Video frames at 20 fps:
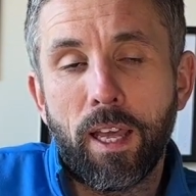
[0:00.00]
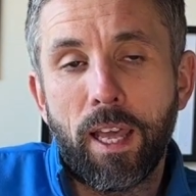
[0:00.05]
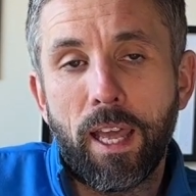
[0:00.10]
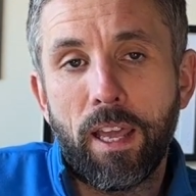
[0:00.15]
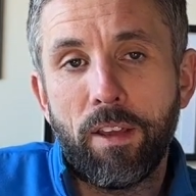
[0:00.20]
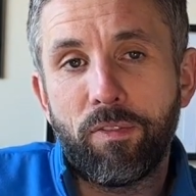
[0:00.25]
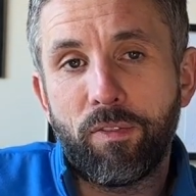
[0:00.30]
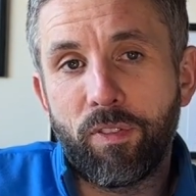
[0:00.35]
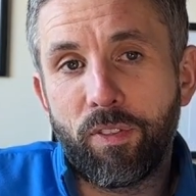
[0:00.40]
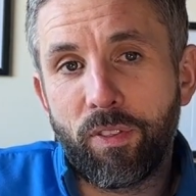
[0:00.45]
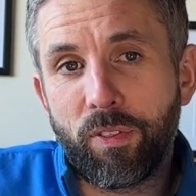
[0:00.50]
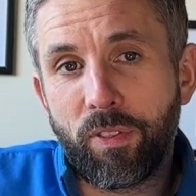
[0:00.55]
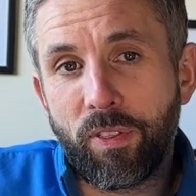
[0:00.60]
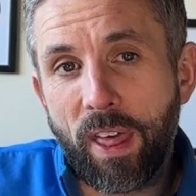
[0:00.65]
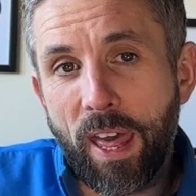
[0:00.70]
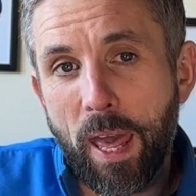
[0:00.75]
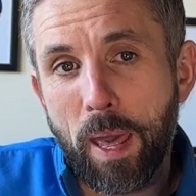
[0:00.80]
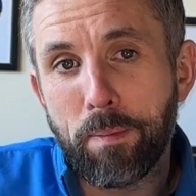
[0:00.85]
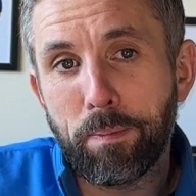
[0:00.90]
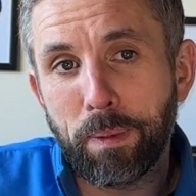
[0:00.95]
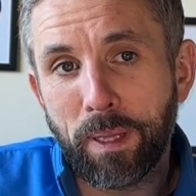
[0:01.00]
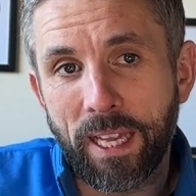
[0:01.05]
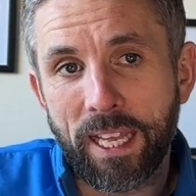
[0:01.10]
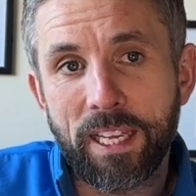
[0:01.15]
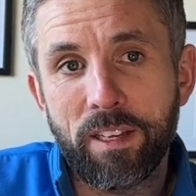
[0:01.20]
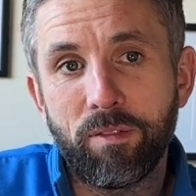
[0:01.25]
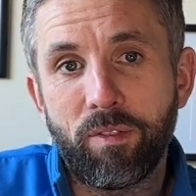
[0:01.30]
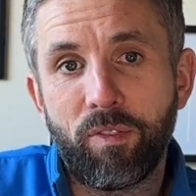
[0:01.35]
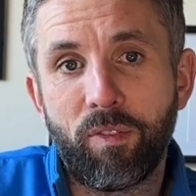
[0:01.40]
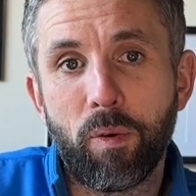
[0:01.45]
If they're
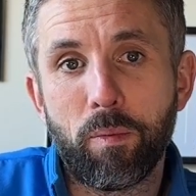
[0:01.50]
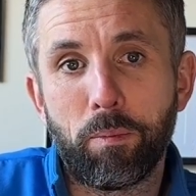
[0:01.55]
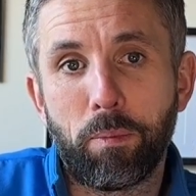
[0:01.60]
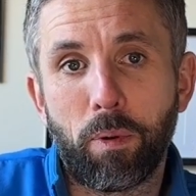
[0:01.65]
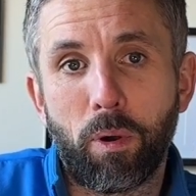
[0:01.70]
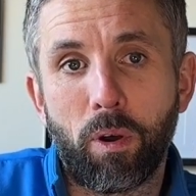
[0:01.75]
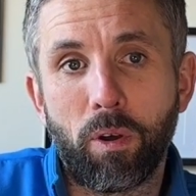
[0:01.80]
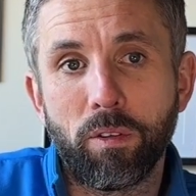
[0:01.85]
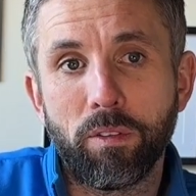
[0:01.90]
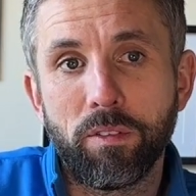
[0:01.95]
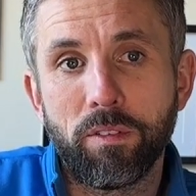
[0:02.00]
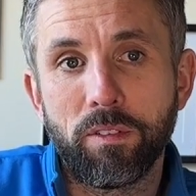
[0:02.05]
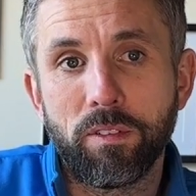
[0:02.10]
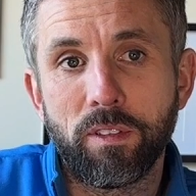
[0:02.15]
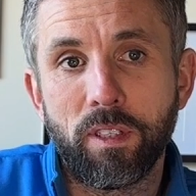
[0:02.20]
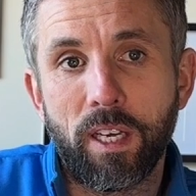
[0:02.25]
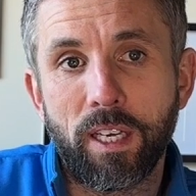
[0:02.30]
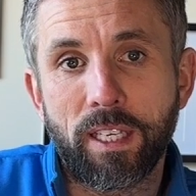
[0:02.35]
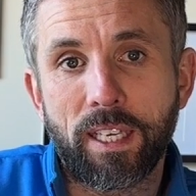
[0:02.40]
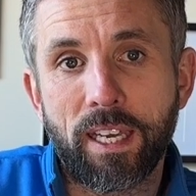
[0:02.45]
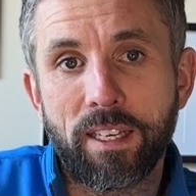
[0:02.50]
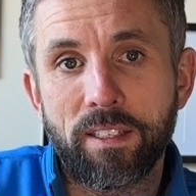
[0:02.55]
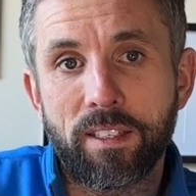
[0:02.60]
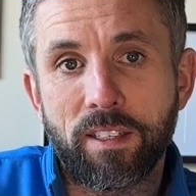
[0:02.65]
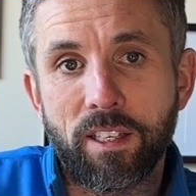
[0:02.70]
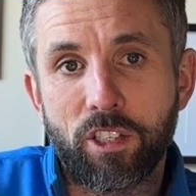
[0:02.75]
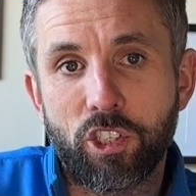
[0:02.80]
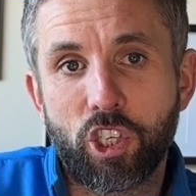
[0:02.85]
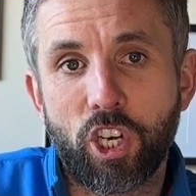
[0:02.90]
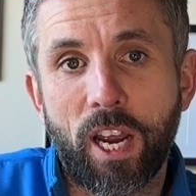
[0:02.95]
playing football against
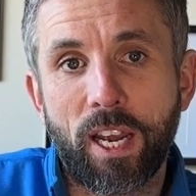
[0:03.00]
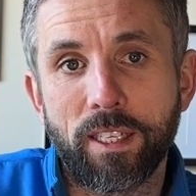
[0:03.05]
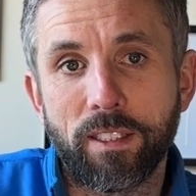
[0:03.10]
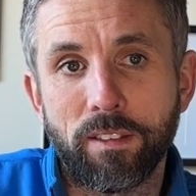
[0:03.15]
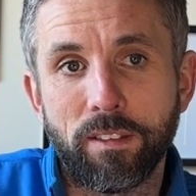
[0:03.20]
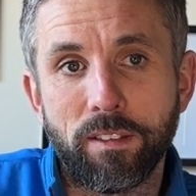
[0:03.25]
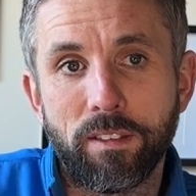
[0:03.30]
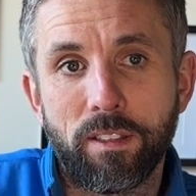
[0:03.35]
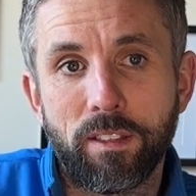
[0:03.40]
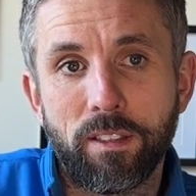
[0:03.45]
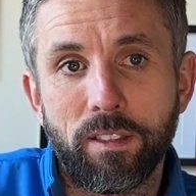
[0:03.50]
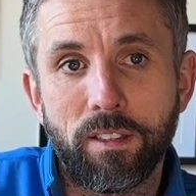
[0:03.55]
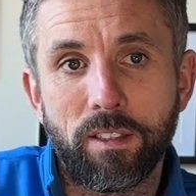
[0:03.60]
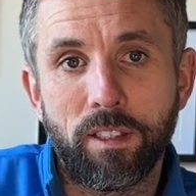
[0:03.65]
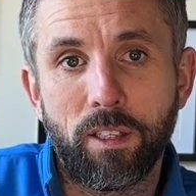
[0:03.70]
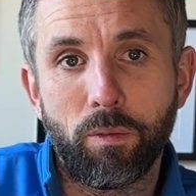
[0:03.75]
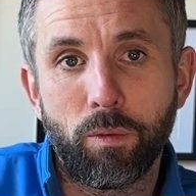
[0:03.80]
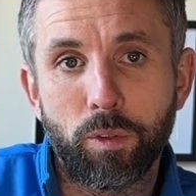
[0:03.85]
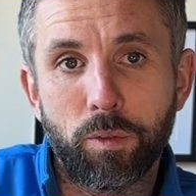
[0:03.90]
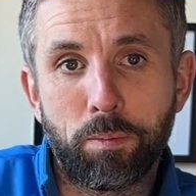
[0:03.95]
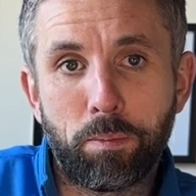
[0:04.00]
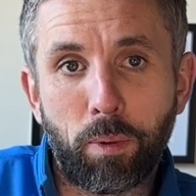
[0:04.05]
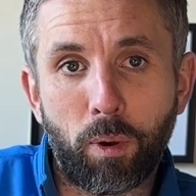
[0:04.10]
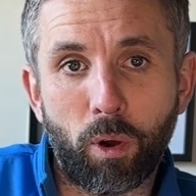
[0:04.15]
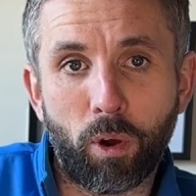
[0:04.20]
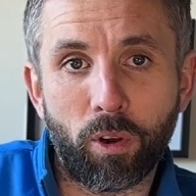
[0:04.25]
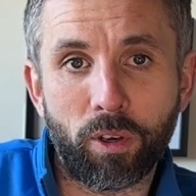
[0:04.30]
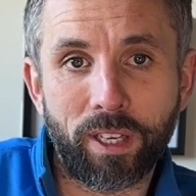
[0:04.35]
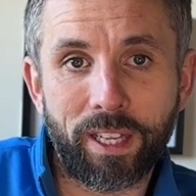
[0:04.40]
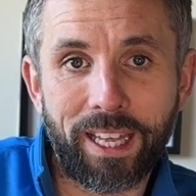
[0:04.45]
a child that was
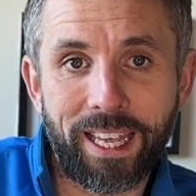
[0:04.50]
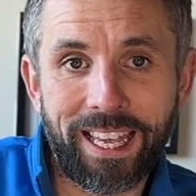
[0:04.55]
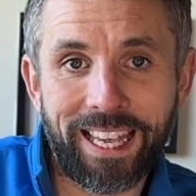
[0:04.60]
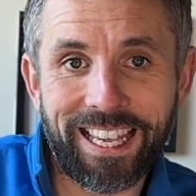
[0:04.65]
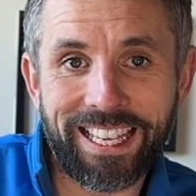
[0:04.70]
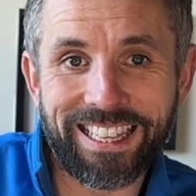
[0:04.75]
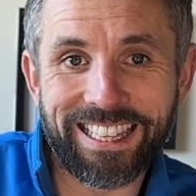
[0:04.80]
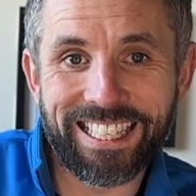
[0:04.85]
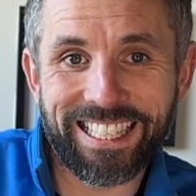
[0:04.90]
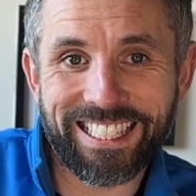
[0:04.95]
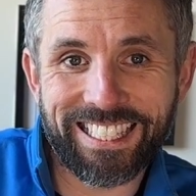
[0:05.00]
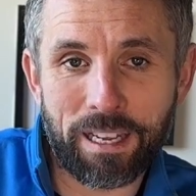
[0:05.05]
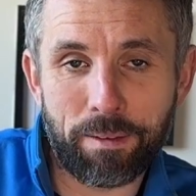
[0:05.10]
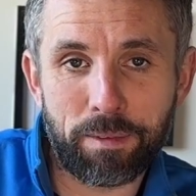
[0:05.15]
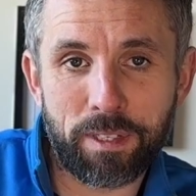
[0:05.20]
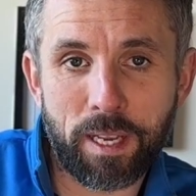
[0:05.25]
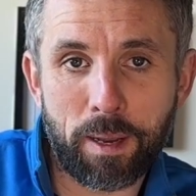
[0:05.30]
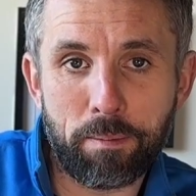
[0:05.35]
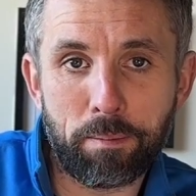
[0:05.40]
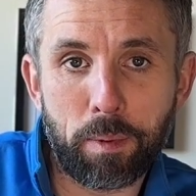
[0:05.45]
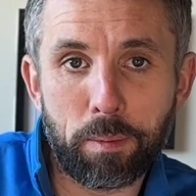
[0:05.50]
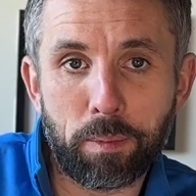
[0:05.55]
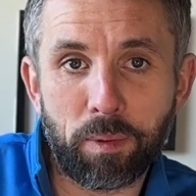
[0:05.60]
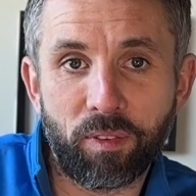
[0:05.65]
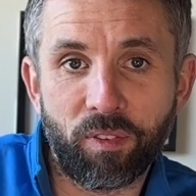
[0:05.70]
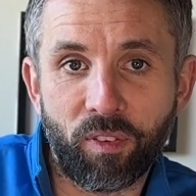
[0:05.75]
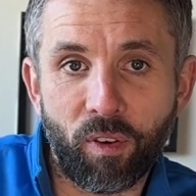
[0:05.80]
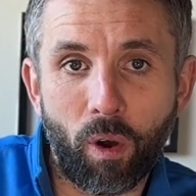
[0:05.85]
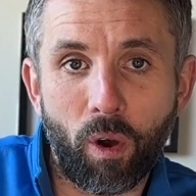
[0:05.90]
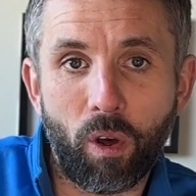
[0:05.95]
born in the September
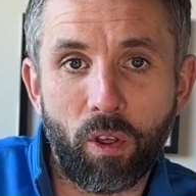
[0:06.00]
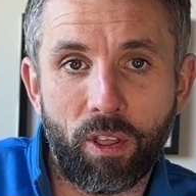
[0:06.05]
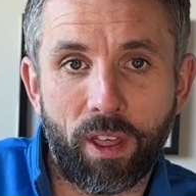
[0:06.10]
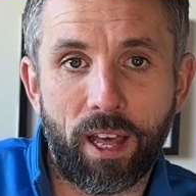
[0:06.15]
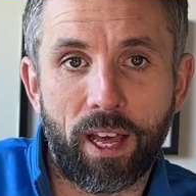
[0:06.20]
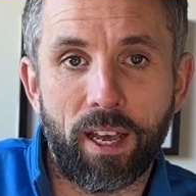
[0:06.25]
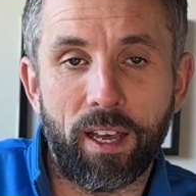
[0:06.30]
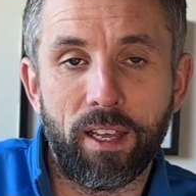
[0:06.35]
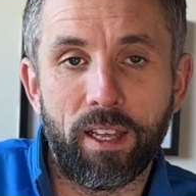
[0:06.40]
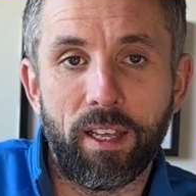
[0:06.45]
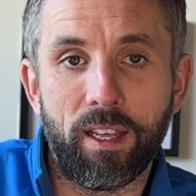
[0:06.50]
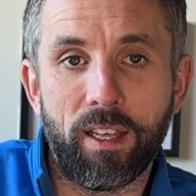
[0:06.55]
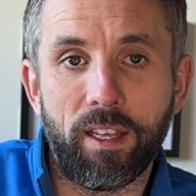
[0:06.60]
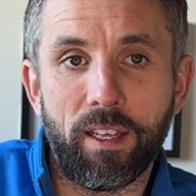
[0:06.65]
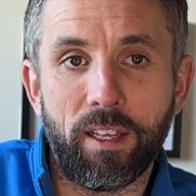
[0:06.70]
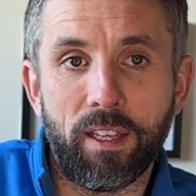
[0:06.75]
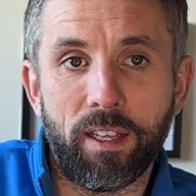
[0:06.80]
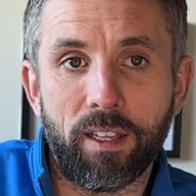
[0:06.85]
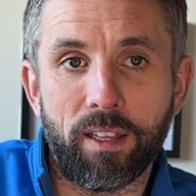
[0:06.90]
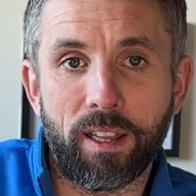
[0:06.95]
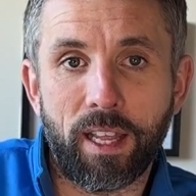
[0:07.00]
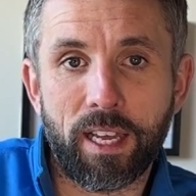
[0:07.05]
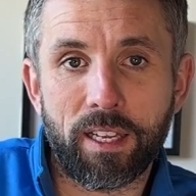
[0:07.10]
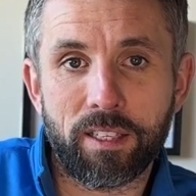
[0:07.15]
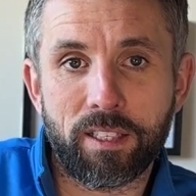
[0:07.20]
before that